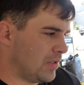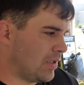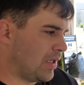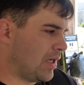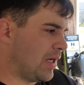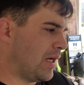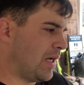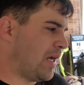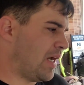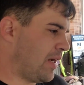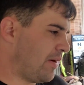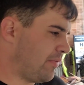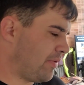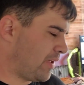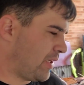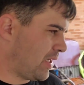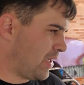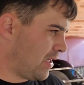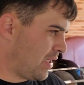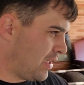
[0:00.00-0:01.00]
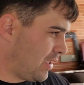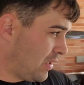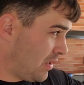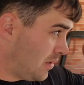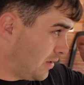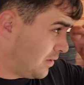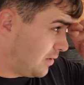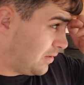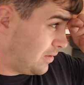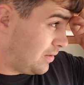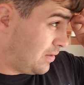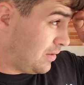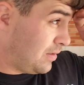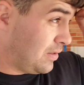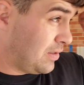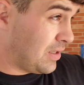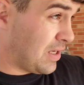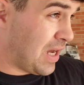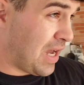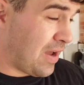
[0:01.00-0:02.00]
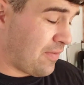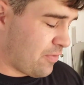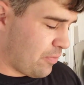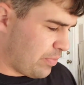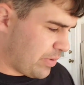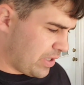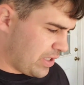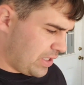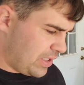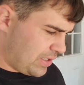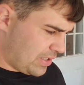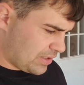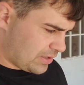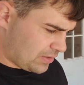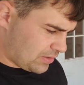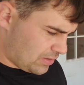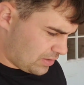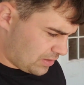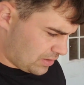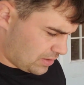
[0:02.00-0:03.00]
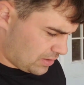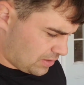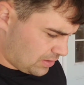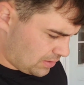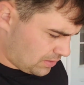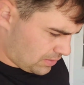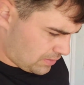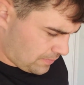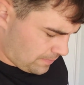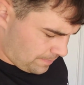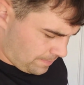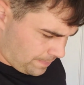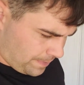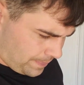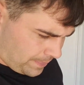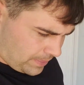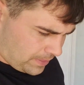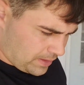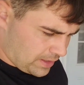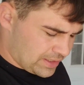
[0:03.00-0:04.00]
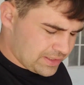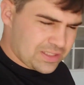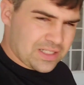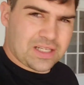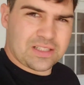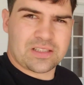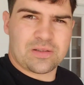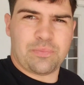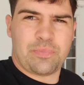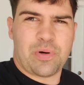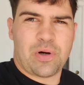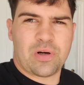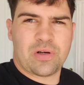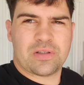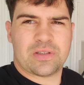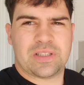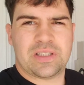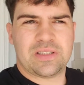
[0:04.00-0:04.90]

I have a buddy that's he's got some parts.